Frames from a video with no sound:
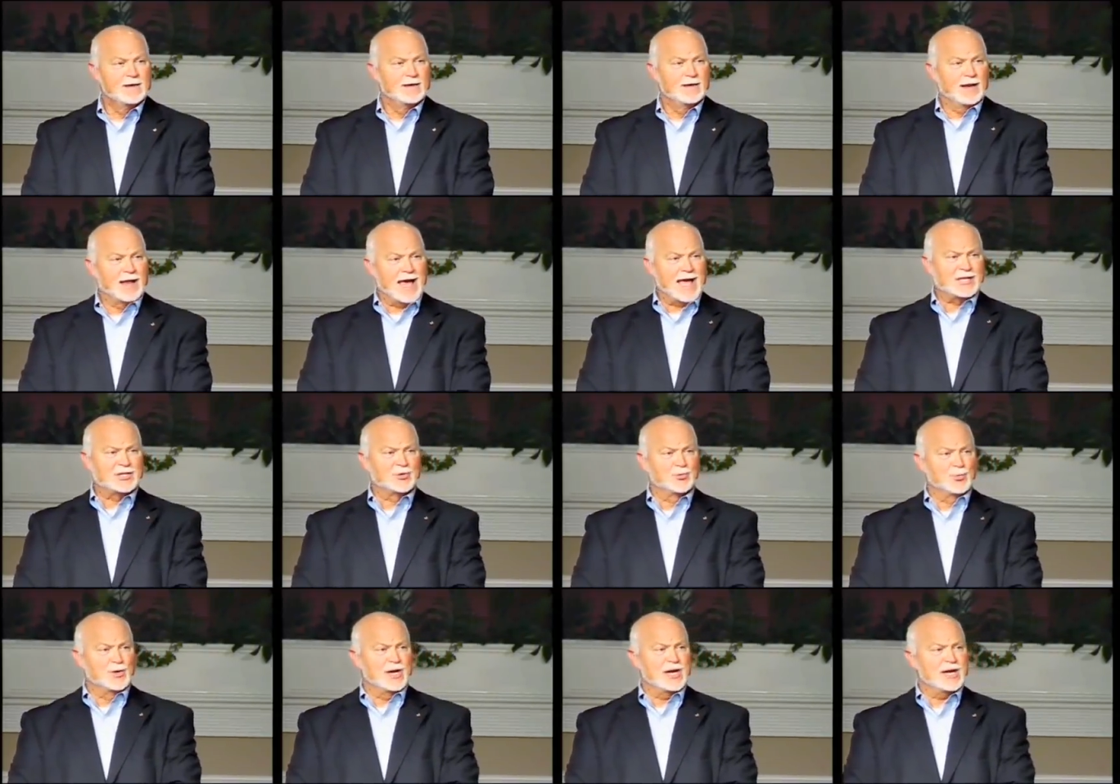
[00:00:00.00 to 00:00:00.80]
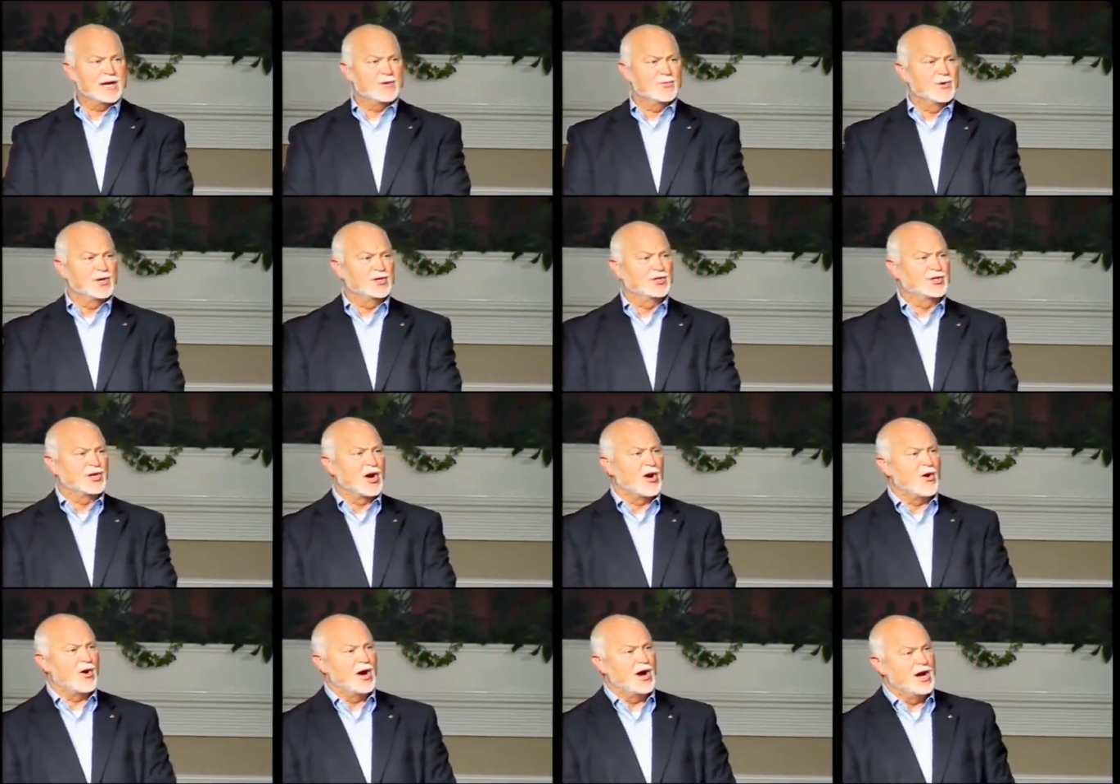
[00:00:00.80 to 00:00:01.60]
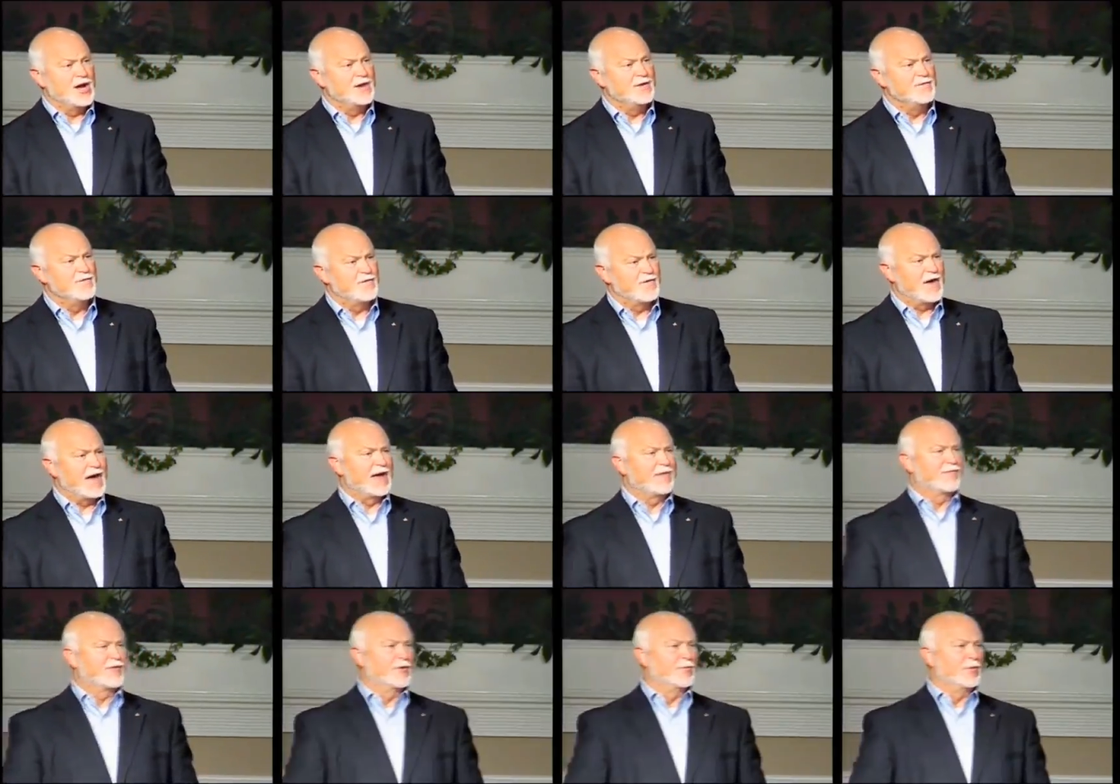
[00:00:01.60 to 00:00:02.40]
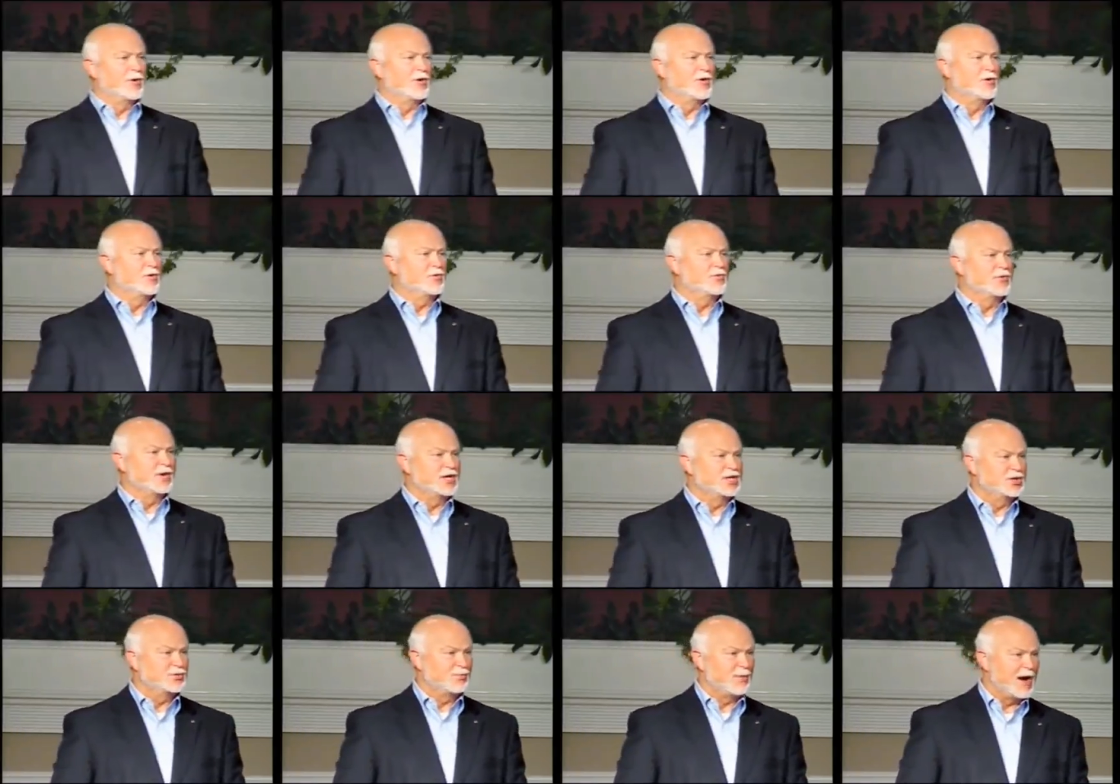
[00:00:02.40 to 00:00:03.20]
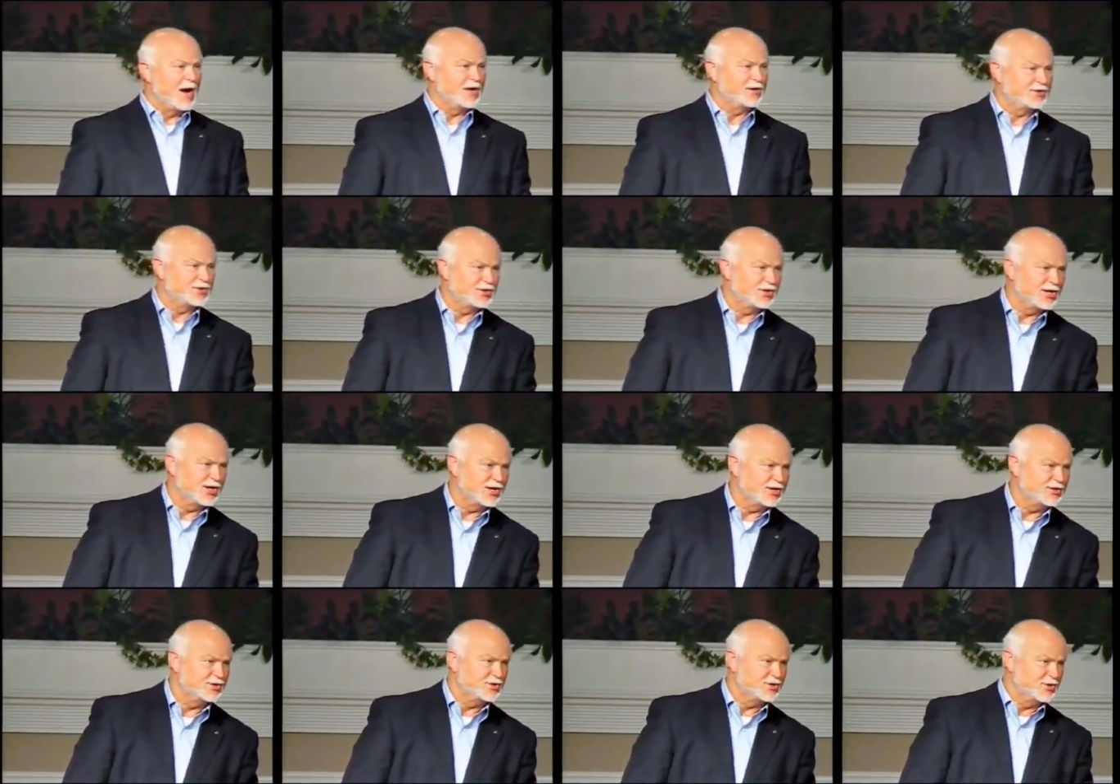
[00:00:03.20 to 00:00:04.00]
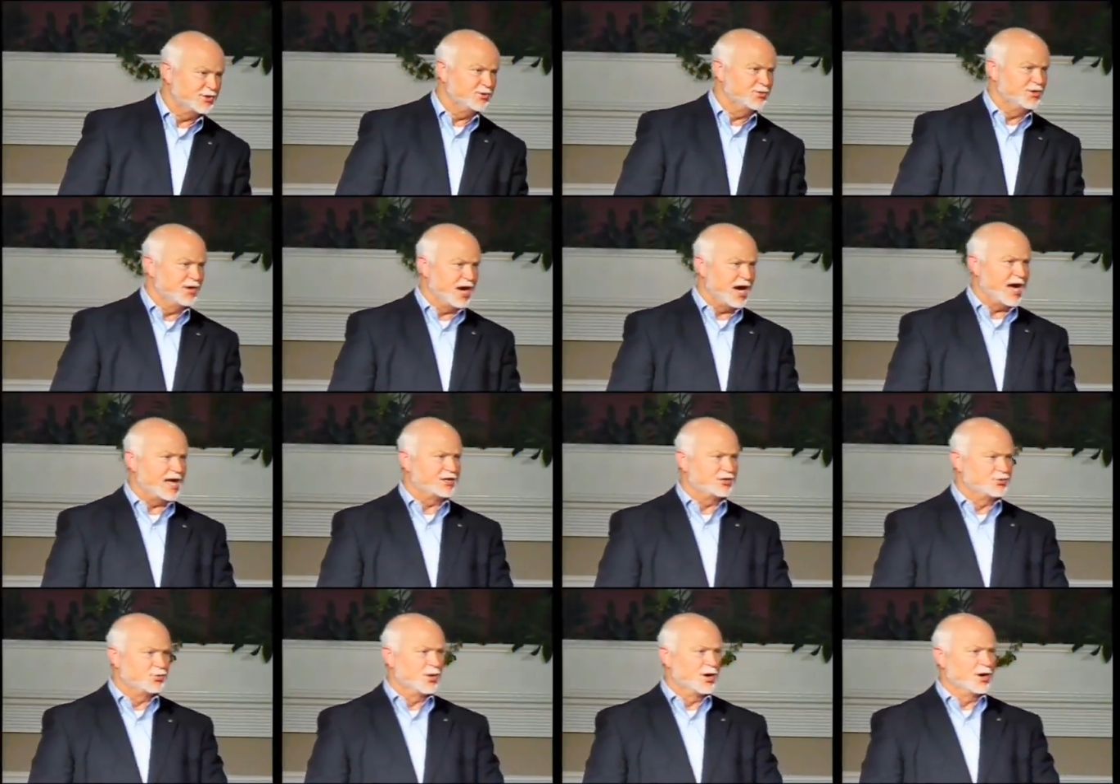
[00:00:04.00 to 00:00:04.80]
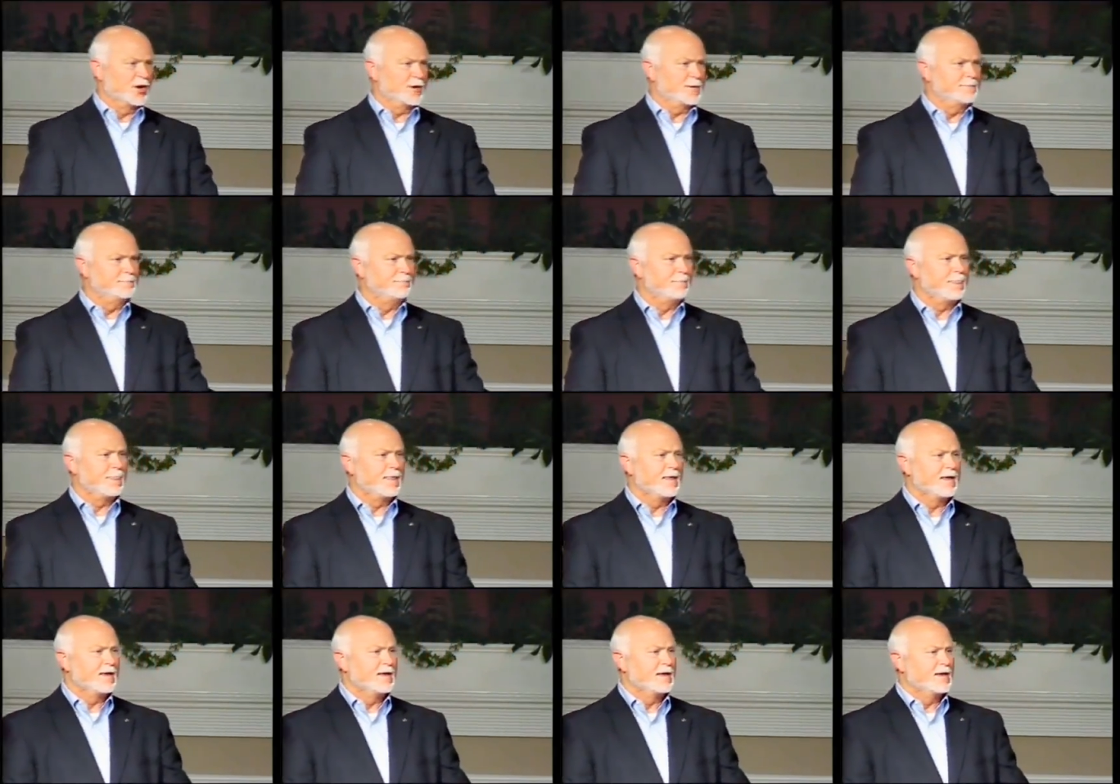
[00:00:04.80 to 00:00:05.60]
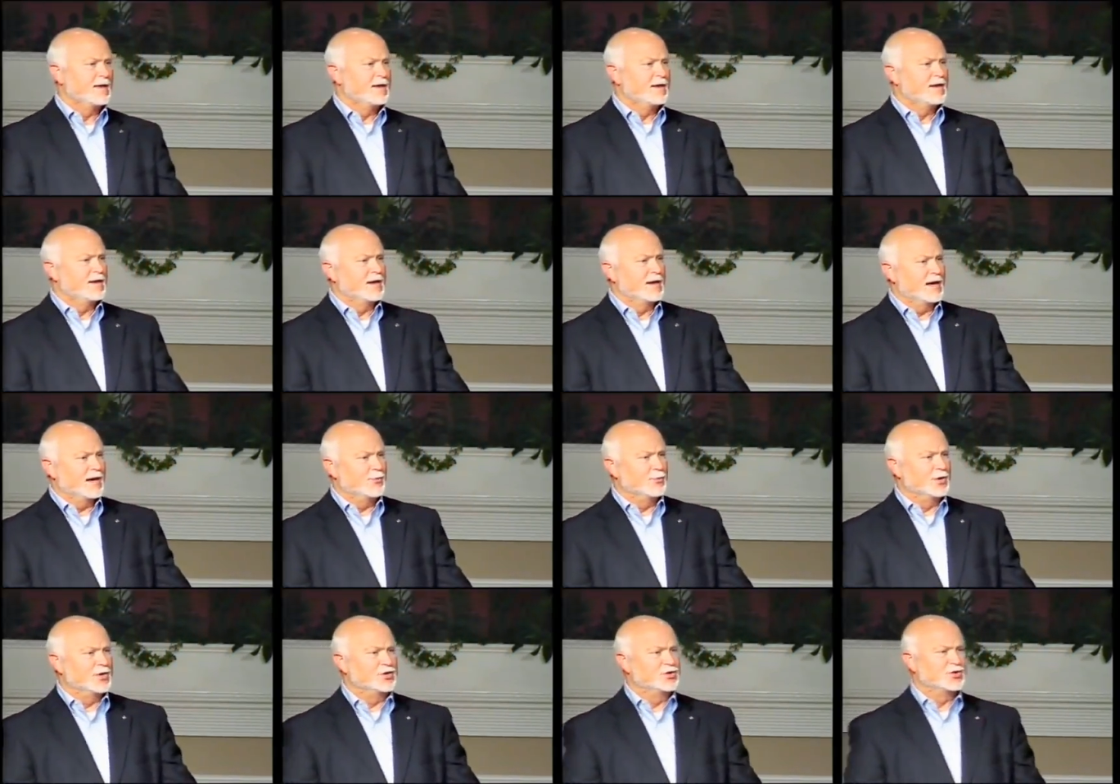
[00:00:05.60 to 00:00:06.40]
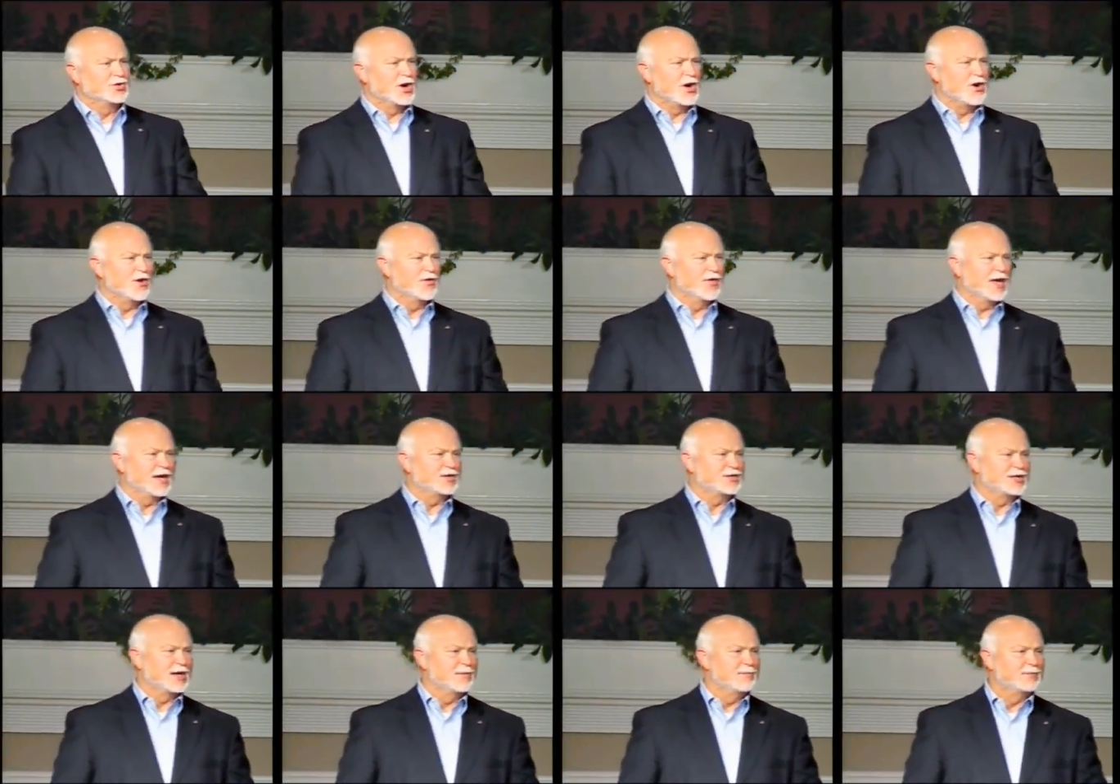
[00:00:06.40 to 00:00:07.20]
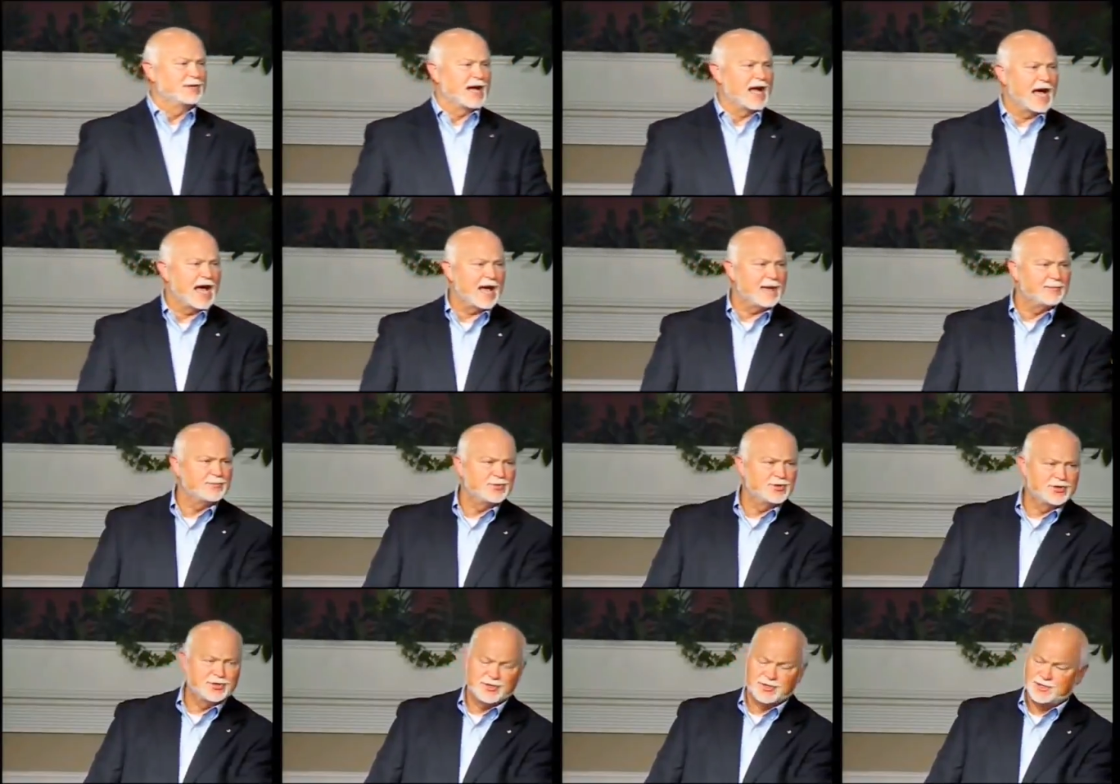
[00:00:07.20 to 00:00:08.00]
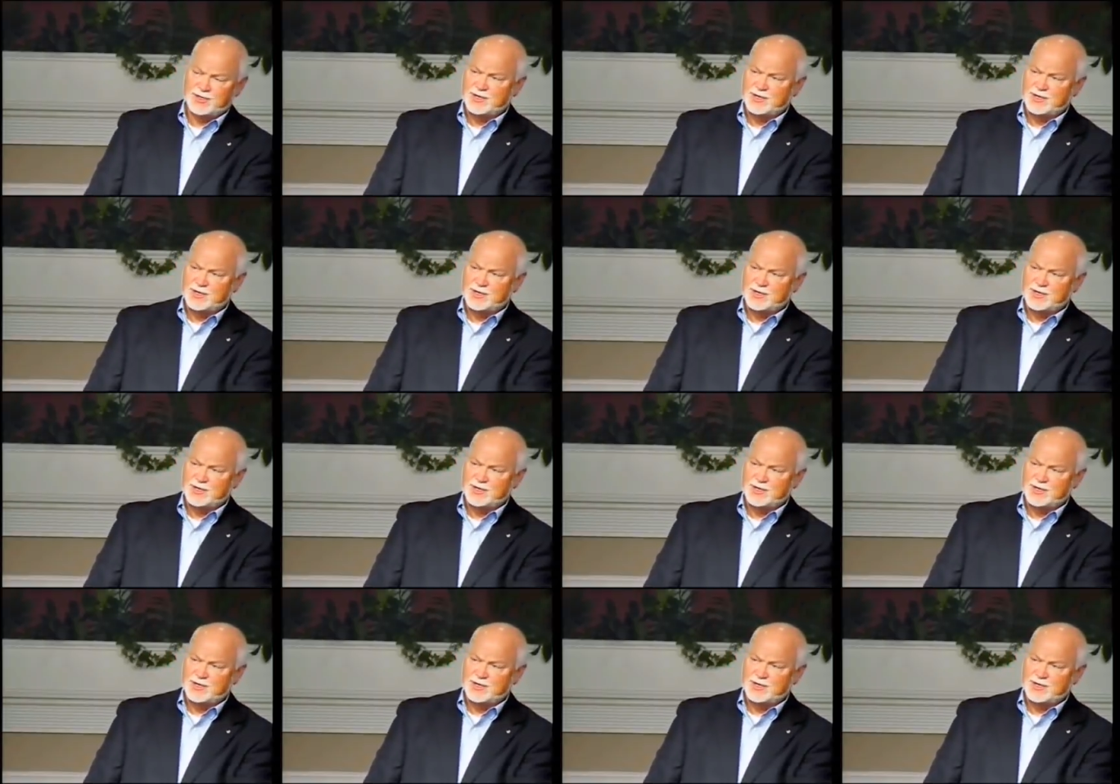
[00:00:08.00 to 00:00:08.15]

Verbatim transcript: Last week we saw unfavorable responses to God's Word, and we saw that sometimes,